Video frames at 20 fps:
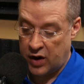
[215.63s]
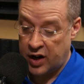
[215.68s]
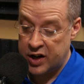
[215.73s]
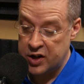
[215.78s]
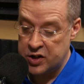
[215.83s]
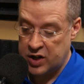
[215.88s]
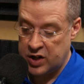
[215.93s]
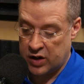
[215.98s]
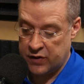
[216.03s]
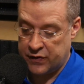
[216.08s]
Are you
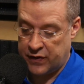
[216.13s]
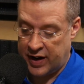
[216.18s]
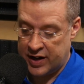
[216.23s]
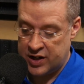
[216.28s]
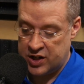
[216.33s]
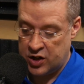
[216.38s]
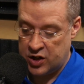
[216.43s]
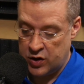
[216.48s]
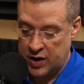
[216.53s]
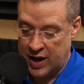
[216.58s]
terrified?
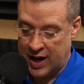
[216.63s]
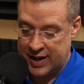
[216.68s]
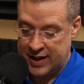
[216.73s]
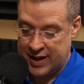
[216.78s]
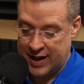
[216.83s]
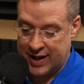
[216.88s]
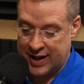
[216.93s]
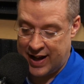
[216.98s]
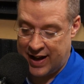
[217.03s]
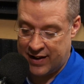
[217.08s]
Do you not
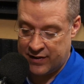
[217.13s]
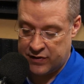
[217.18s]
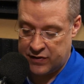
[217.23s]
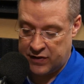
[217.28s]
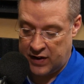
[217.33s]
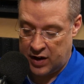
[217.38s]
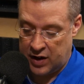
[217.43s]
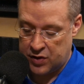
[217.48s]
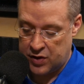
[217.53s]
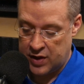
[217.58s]
yet have
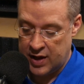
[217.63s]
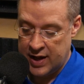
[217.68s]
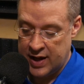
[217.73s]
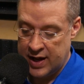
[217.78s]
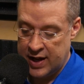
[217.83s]
faith?